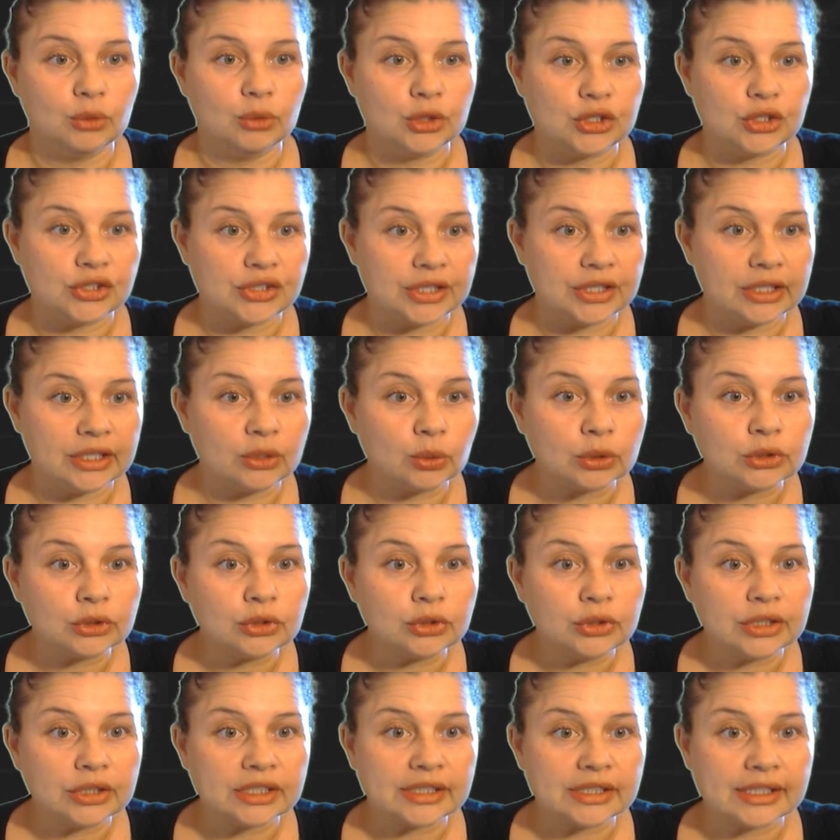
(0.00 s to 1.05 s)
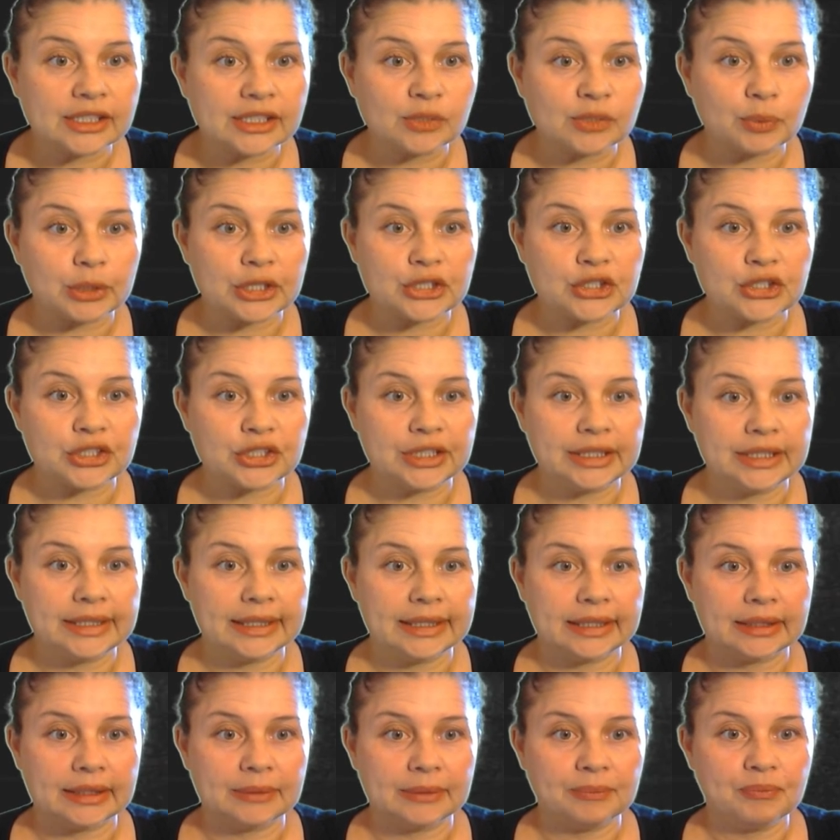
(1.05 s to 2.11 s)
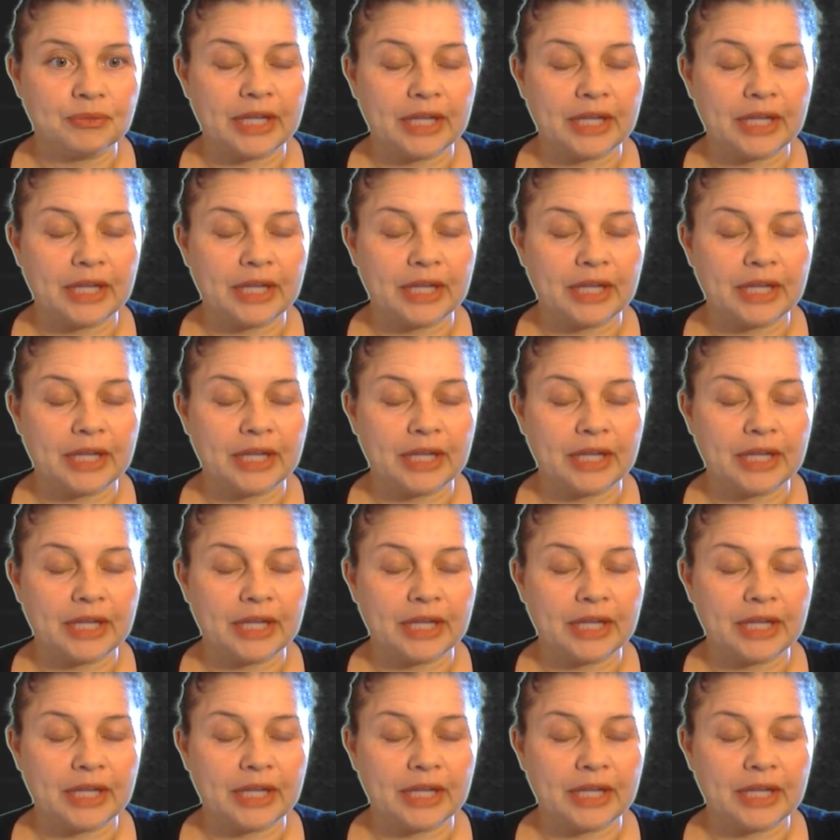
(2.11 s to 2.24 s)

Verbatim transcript: which is equal to this expression here,